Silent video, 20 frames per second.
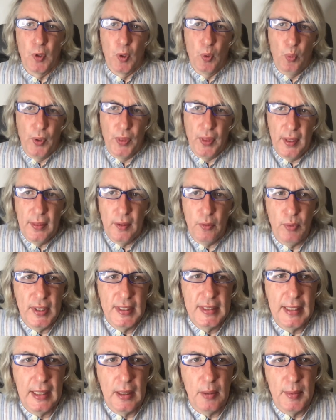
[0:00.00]
Within the
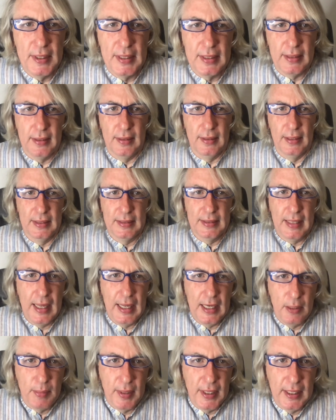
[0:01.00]
resettlement,
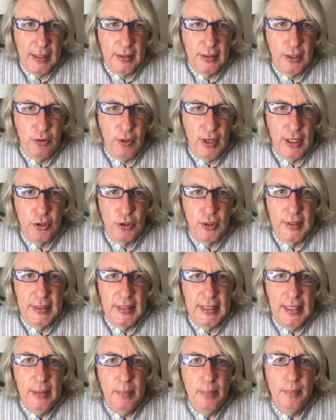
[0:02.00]
asylum, and integration
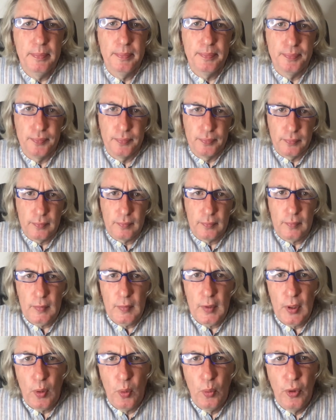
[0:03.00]
team,
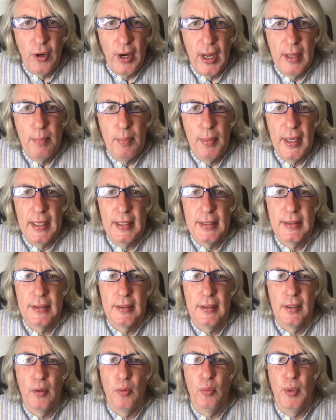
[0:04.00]
where I am
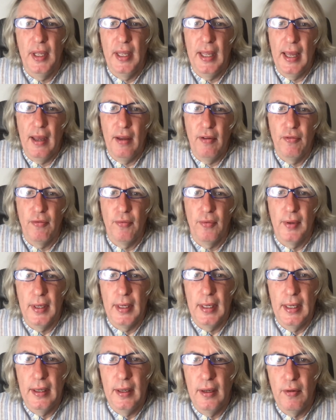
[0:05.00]
based, we have
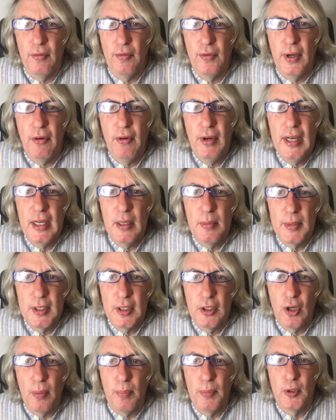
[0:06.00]
uh, very
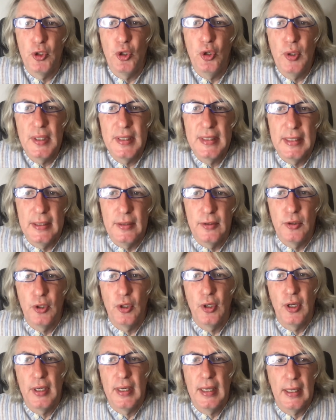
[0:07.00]
limited opportunities to
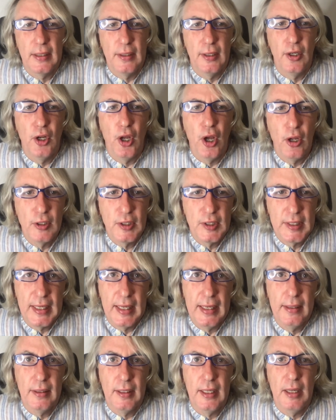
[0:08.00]
conduct large
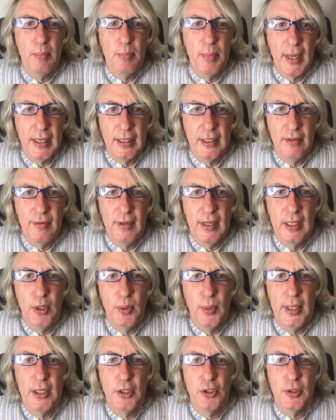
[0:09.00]
scale impact
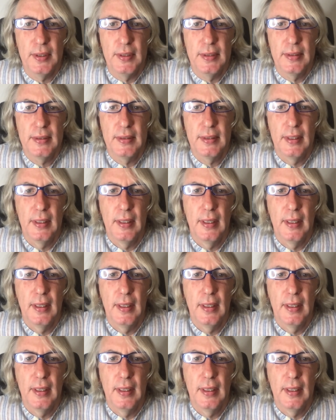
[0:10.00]
evaluations.